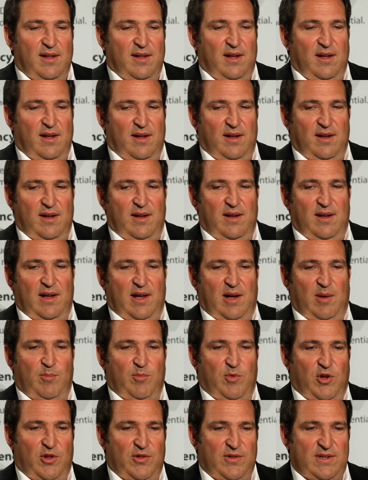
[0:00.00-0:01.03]

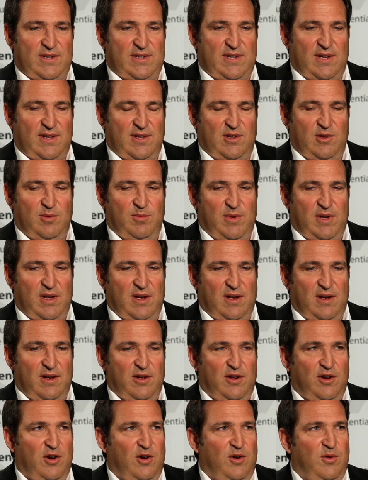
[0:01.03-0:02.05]
Amnon, said to me,
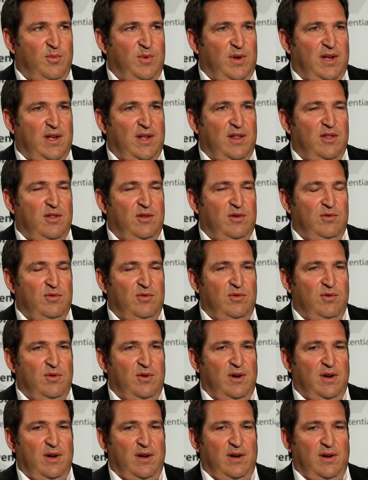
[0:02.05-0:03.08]
you know, we can
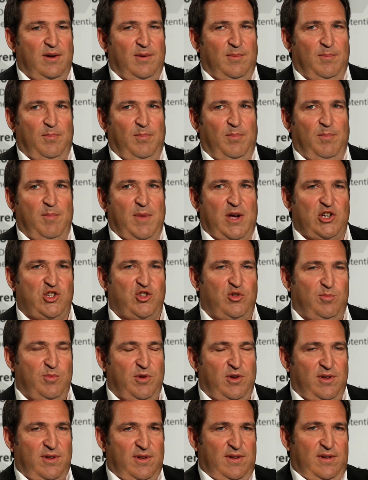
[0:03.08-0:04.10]
do
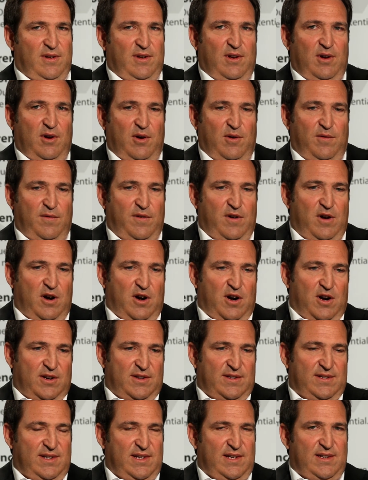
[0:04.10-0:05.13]
measurement of
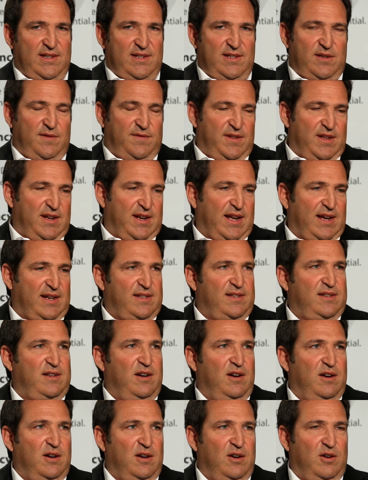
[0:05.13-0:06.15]
cars, distance of the next
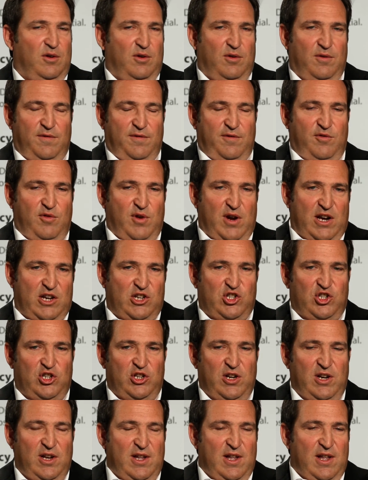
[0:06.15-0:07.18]
car or of crash
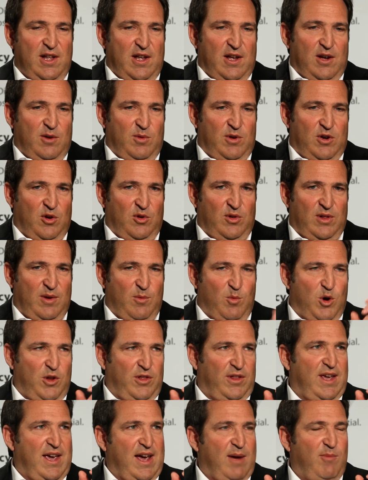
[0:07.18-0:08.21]
with only
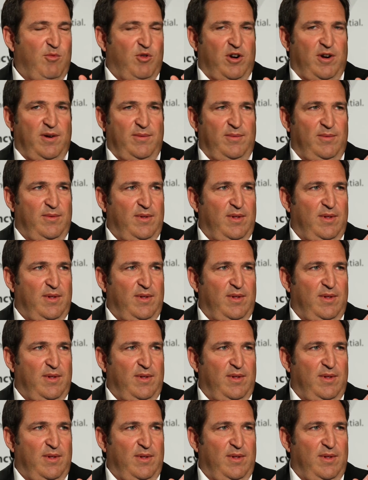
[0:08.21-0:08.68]
one camera.